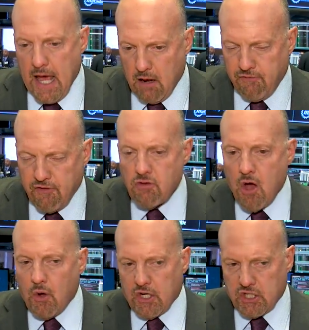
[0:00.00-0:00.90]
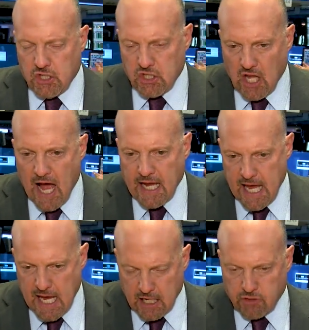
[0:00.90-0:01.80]
And if you notice, the stock
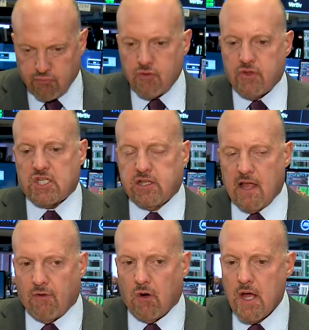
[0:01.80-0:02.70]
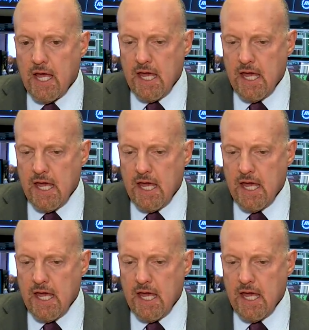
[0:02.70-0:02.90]
can't get through this level.